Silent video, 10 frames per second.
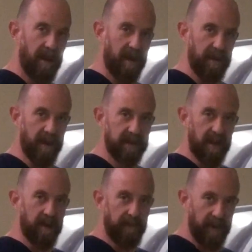and thus
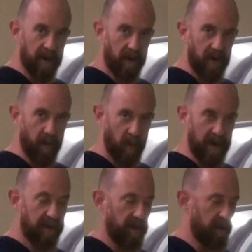interfere
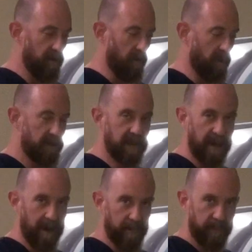with your setup.